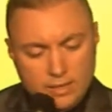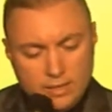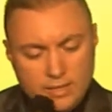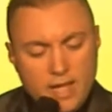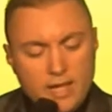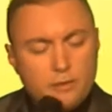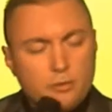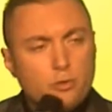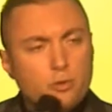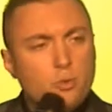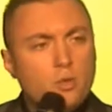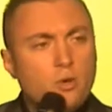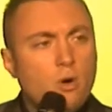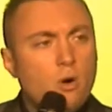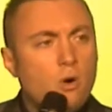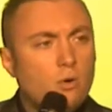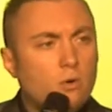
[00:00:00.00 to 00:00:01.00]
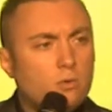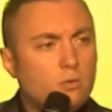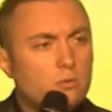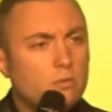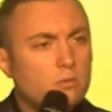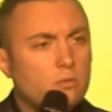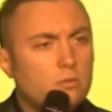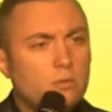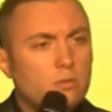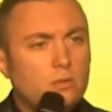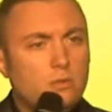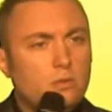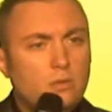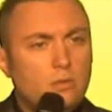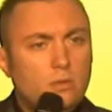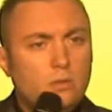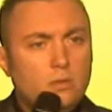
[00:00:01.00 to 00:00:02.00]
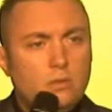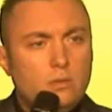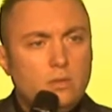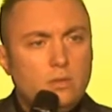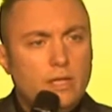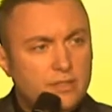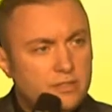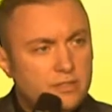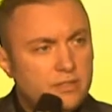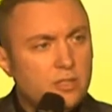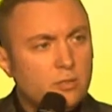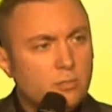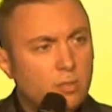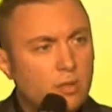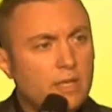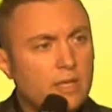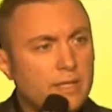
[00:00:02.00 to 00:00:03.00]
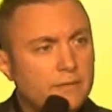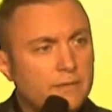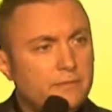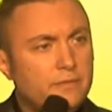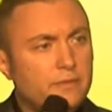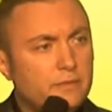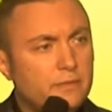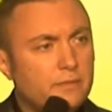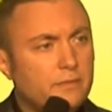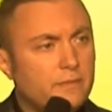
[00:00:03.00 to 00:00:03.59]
Yet through it all, he still believed.